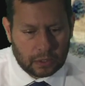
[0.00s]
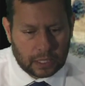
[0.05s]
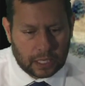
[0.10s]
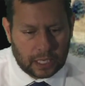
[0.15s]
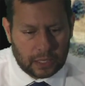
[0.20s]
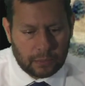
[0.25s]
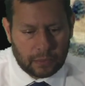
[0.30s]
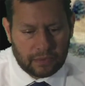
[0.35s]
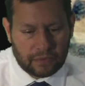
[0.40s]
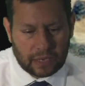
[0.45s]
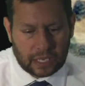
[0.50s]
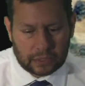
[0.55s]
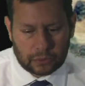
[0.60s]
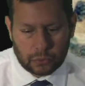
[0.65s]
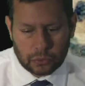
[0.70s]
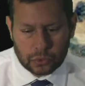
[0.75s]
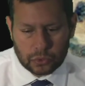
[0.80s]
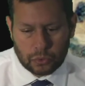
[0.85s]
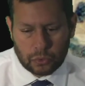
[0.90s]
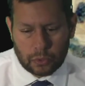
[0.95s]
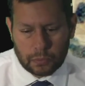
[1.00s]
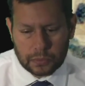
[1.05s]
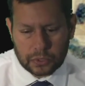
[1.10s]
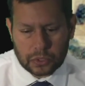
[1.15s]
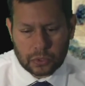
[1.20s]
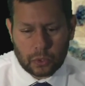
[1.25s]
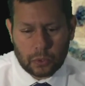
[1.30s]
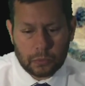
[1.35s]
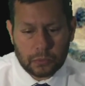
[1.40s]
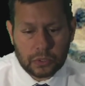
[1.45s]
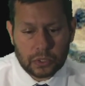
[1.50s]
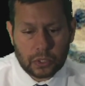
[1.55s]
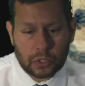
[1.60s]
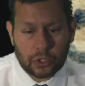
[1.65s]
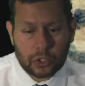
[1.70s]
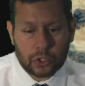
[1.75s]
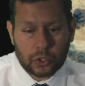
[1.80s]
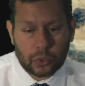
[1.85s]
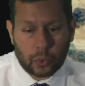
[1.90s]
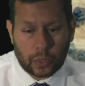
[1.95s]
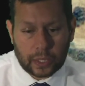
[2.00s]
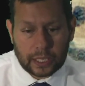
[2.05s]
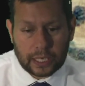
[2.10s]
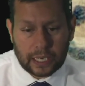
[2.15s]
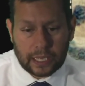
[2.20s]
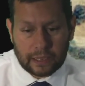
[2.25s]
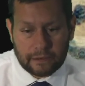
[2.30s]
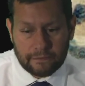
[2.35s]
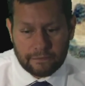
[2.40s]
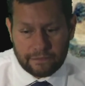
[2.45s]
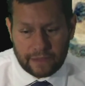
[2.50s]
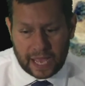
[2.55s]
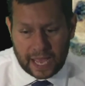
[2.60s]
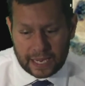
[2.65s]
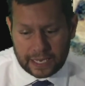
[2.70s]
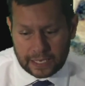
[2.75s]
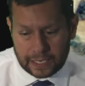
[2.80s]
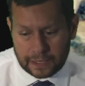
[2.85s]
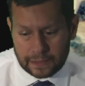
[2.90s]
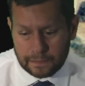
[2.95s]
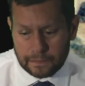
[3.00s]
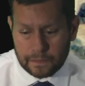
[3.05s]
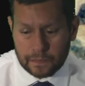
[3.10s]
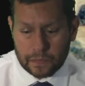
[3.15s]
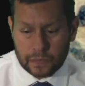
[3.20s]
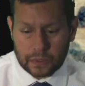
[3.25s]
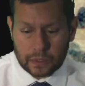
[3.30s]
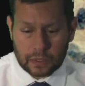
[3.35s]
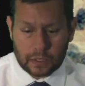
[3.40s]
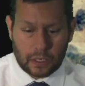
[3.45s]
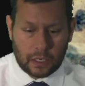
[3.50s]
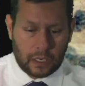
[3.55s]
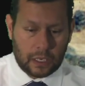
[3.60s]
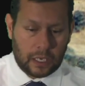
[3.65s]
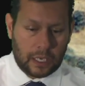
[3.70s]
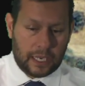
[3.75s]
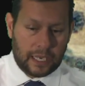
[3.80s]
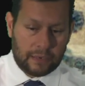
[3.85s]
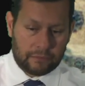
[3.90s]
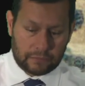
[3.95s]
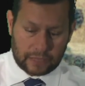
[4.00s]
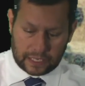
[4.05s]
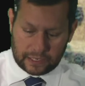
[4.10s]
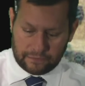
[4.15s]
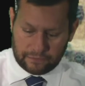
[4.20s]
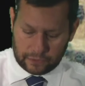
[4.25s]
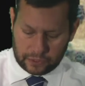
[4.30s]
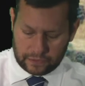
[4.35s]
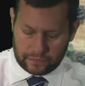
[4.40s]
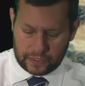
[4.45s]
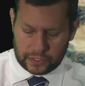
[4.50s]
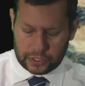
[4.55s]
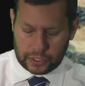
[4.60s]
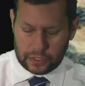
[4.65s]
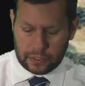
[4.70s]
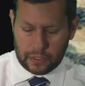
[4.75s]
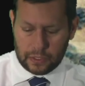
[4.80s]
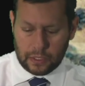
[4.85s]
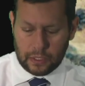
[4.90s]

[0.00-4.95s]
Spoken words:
Okay, we've got those chromosomes shortening and fattening and ready for division.